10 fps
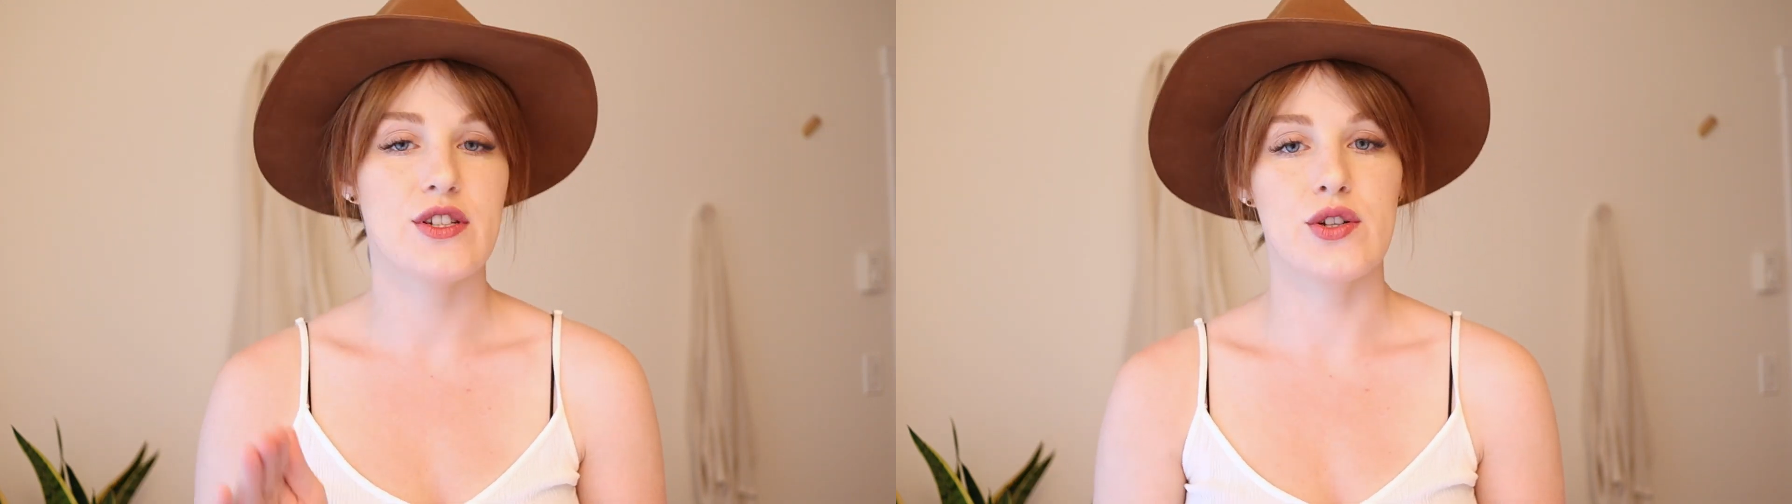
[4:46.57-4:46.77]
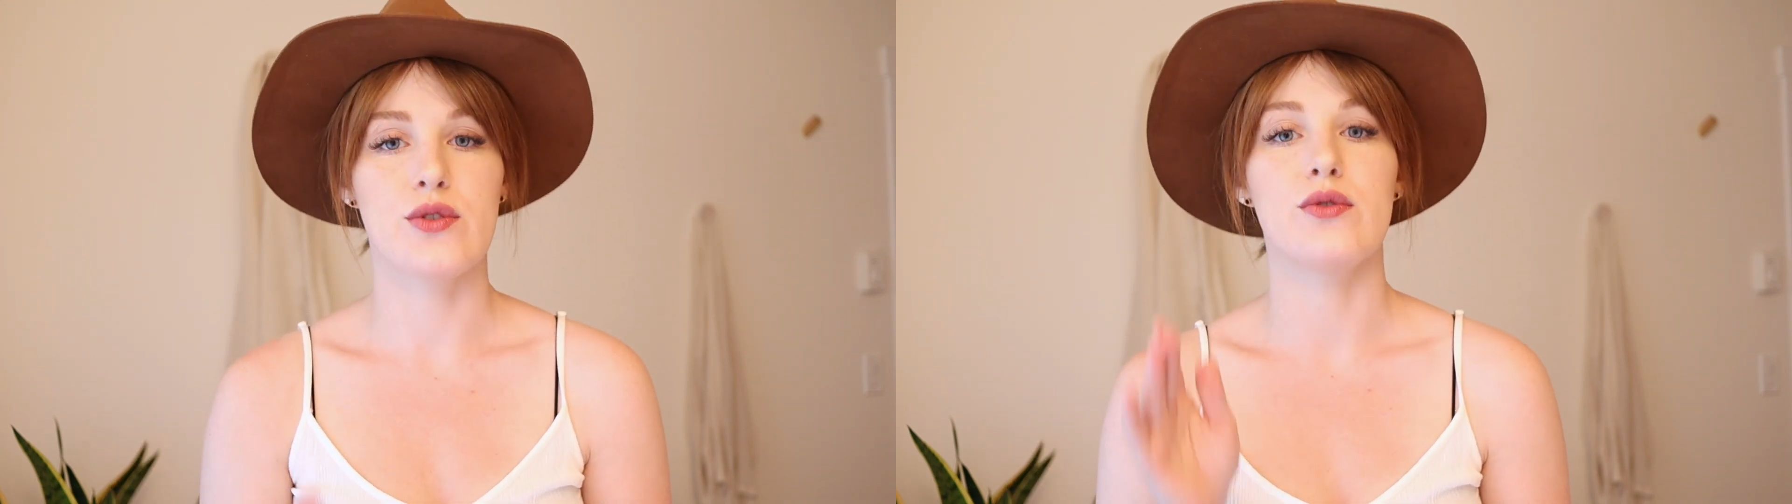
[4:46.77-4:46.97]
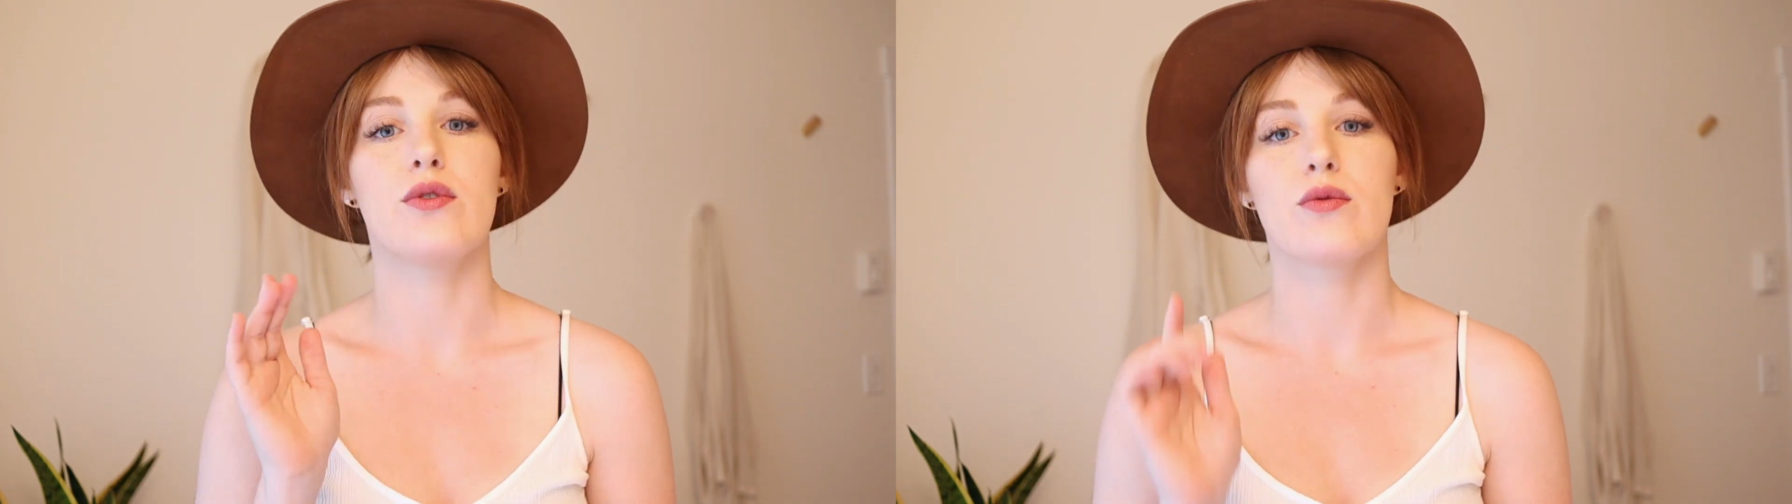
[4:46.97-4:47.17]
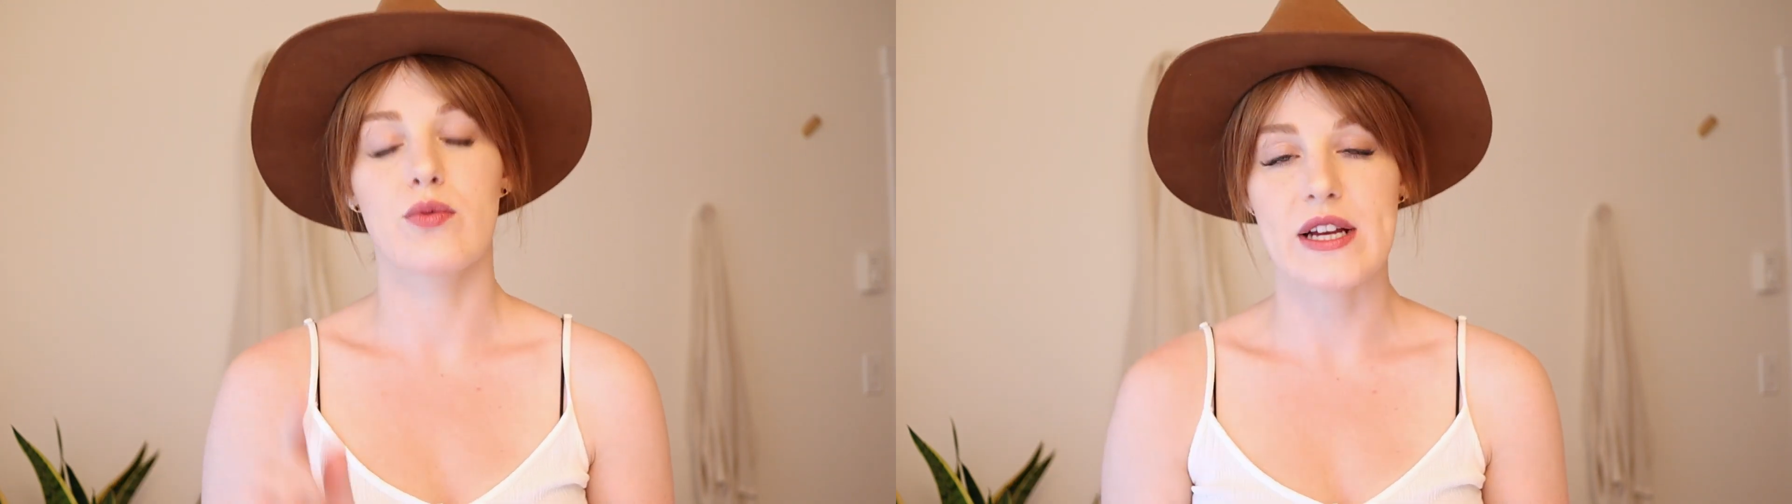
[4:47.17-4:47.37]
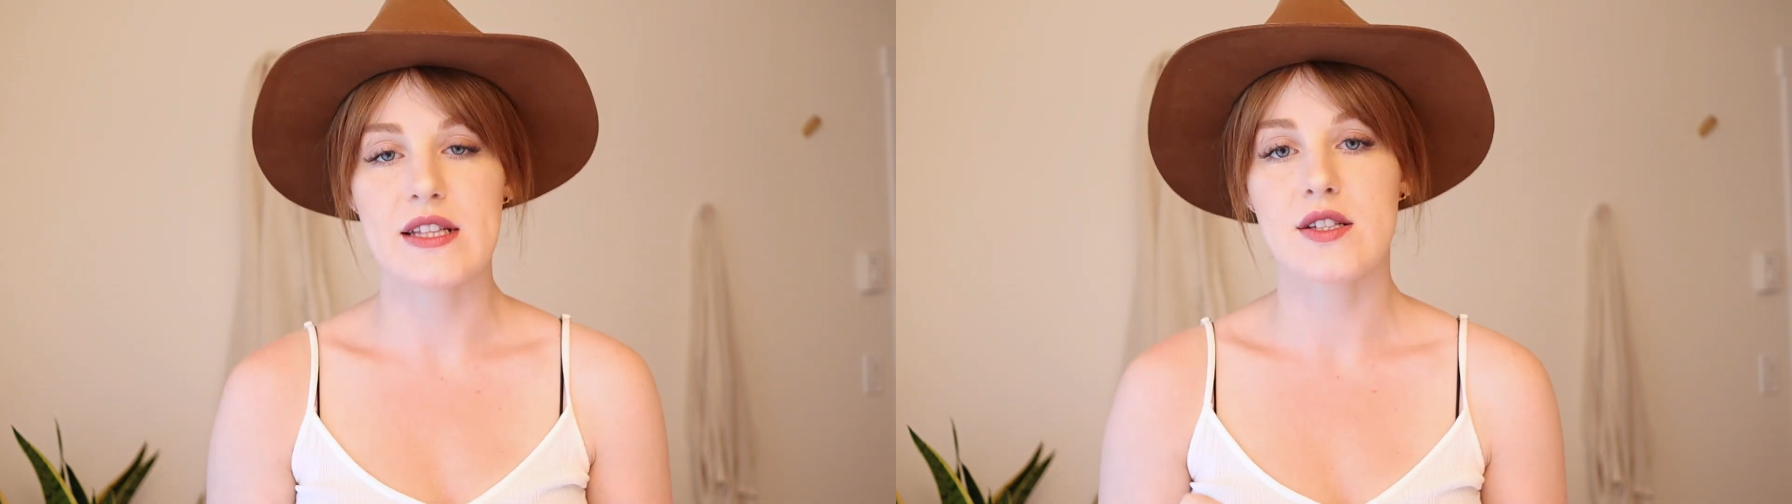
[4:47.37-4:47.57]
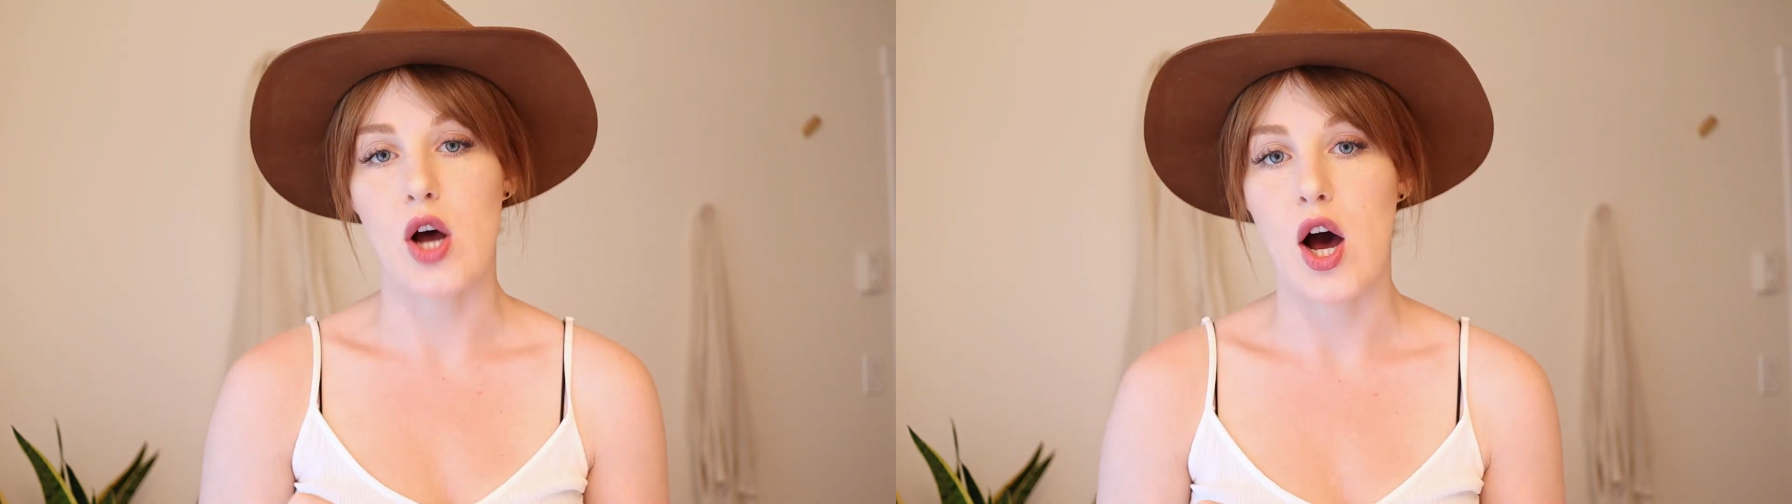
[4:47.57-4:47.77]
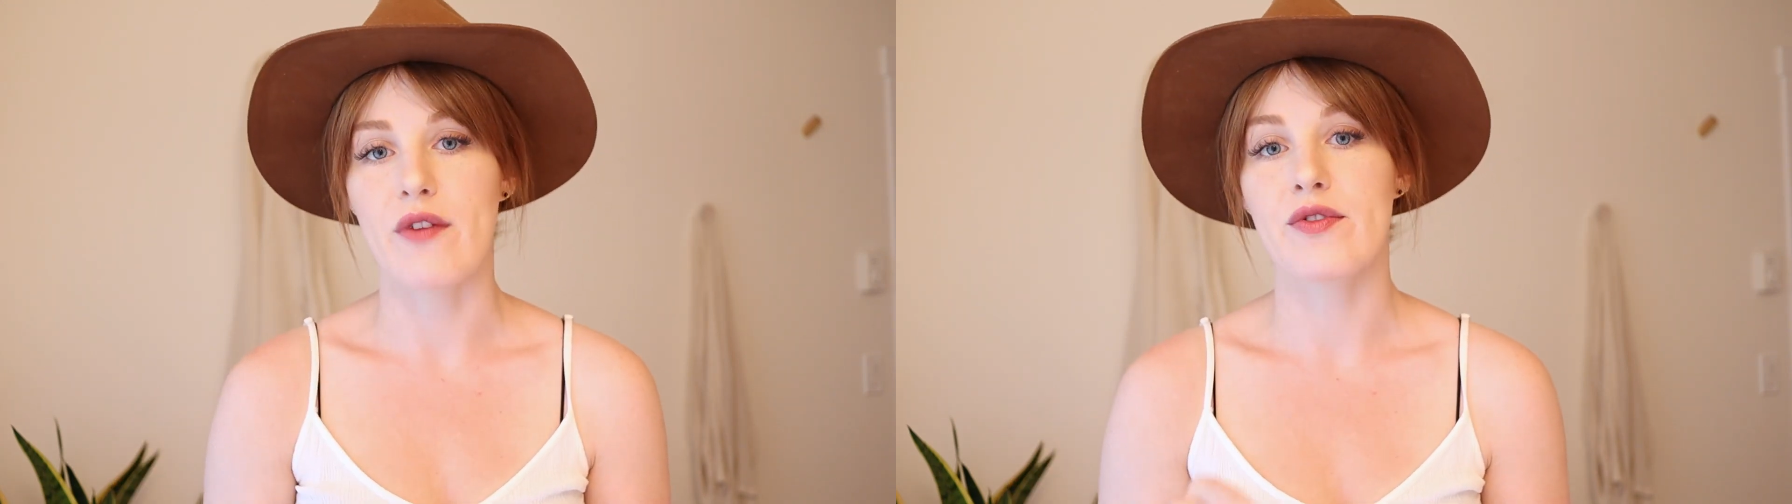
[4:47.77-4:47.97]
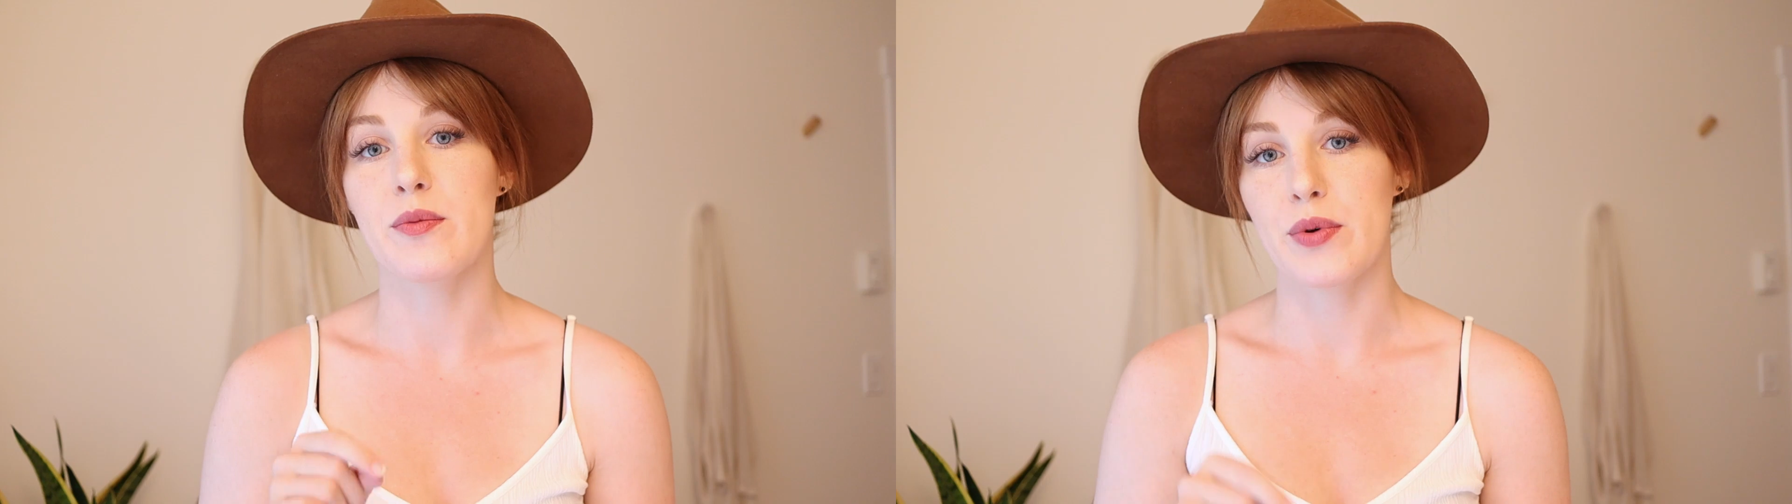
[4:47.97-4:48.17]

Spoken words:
to rinse off the